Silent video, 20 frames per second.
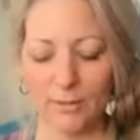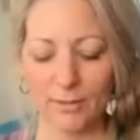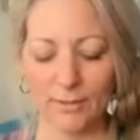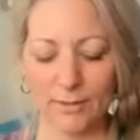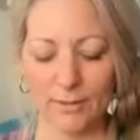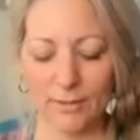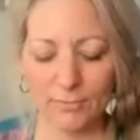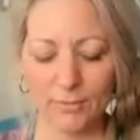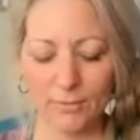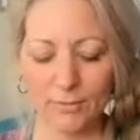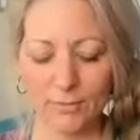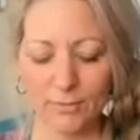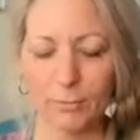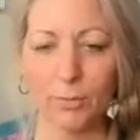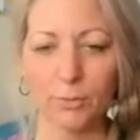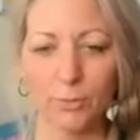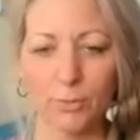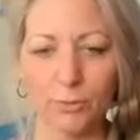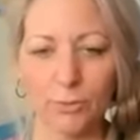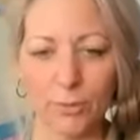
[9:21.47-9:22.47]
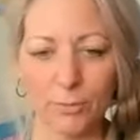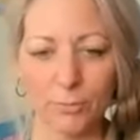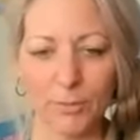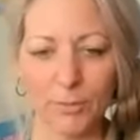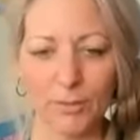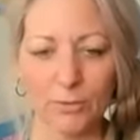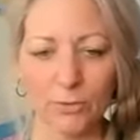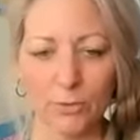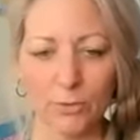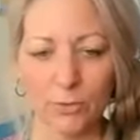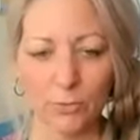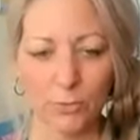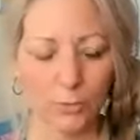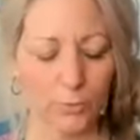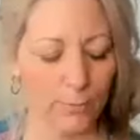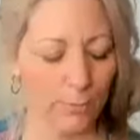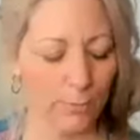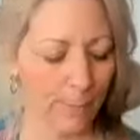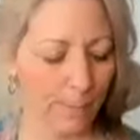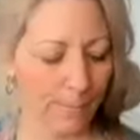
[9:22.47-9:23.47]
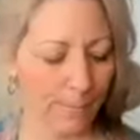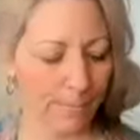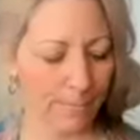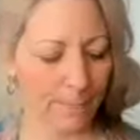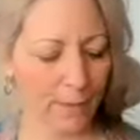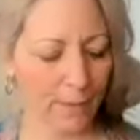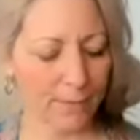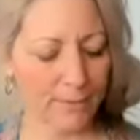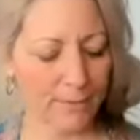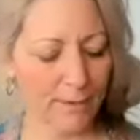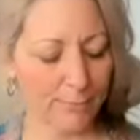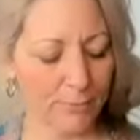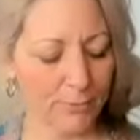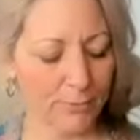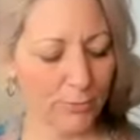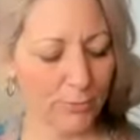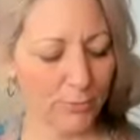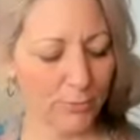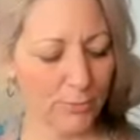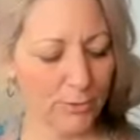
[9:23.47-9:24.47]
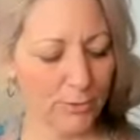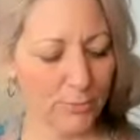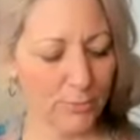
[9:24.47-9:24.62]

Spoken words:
like giving birth to something new, an opportunity.